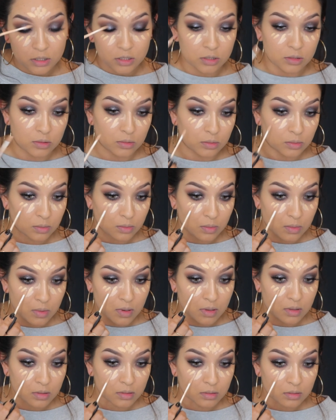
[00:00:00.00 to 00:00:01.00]
too.
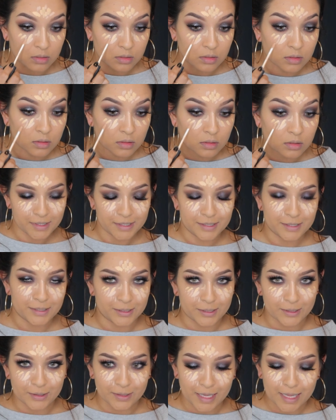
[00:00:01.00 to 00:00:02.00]

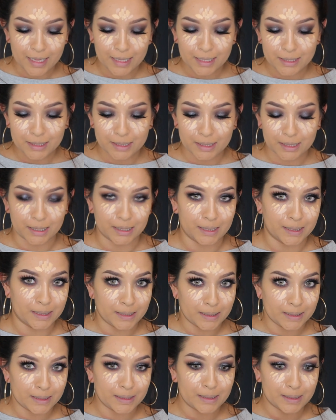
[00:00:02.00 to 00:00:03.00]
Don't I look
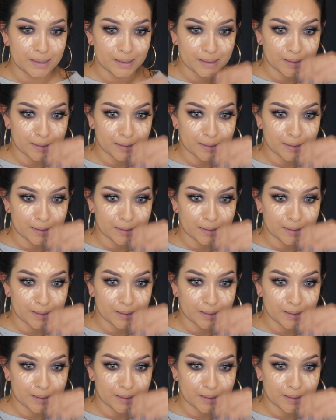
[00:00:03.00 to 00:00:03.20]
good?